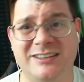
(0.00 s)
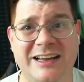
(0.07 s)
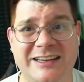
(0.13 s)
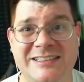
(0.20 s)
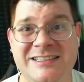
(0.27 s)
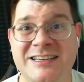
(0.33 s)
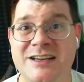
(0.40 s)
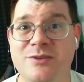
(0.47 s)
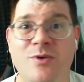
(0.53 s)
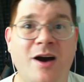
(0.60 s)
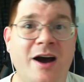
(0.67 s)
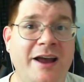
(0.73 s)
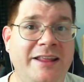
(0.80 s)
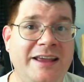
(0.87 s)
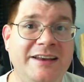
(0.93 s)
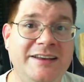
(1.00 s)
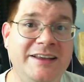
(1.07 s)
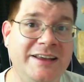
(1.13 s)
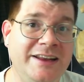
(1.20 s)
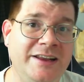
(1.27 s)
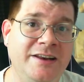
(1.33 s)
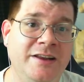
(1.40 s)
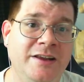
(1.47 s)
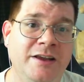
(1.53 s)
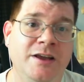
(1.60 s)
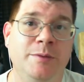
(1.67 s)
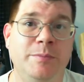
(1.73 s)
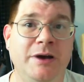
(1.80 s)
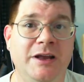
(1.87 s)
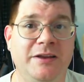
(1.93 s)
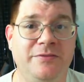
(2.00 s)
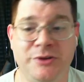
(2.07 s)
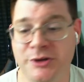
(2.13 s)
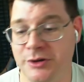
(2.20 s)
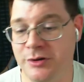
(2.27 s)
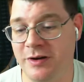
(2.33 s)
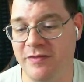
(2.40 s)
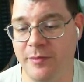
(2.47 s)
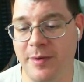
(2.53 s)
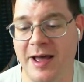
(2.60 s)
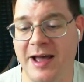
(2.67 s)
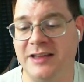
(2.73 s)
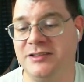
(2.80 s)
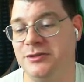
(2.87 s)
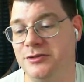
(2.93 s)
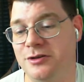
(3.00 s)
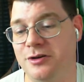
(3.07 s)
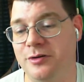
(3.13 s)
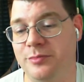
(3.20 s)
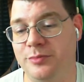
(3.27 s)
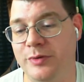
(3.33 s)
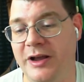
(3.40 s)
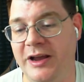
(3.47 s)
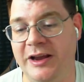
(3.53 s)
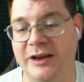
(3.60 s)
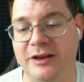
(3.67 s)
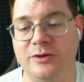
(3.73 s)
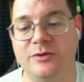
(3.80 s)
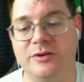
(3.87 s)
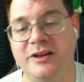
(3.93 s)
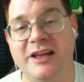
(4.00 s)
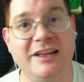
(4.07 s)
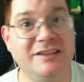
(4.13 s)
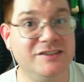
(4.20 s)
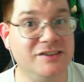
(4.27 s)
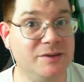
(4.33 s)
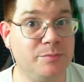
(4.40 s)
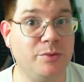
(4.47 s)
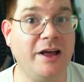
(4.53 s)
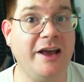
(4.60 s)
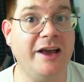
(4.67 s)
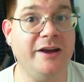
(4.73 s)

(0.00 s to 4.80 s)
I see why they did it, but if you do have a passenger playing or kids that play